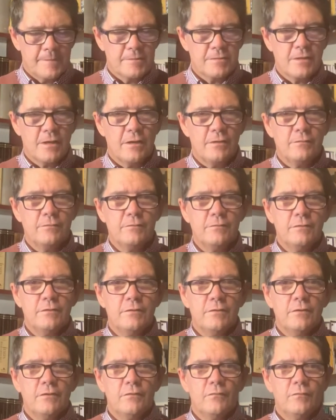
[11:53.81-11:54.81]
So
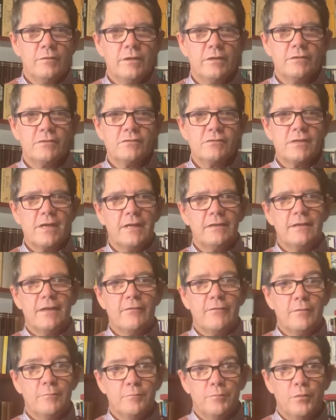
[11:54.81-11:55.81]
we understand
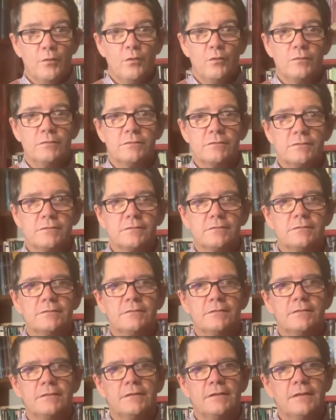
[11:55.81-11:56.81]
they're important.
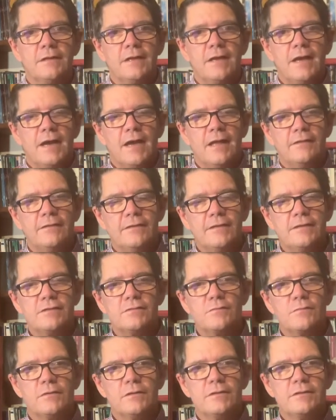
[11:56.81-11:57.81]
And this
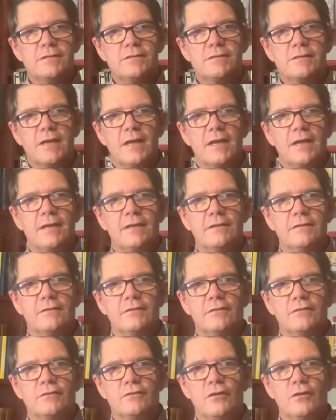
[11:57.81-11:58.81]
one is saying
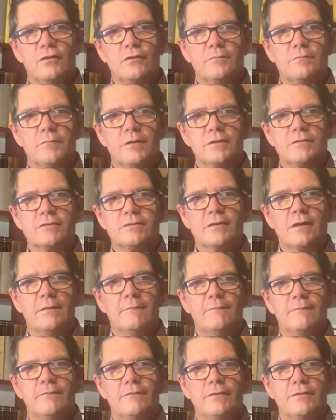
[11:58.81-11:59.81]
that God must come
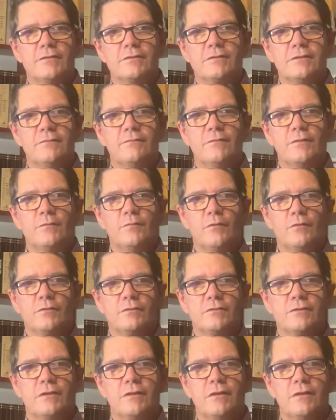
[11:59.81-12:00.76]
first if we want to